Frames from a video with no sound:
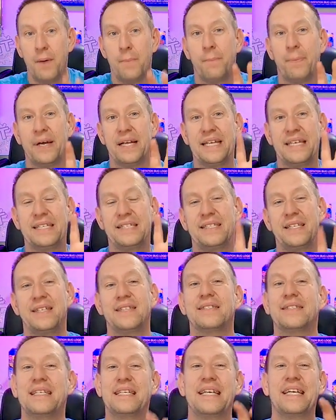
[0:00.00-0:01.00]
but it
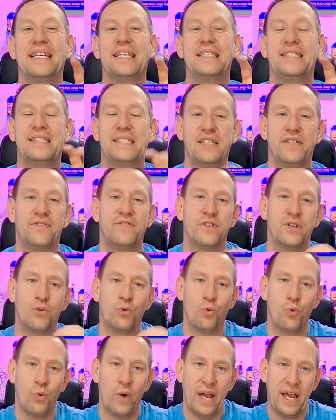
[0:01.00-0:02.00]
does it in a different
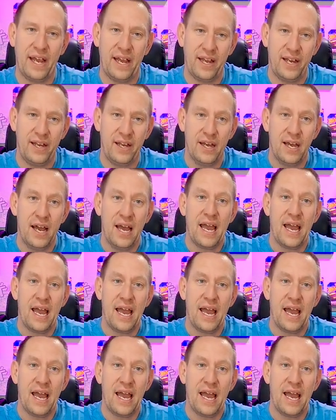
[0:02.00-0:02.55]
way,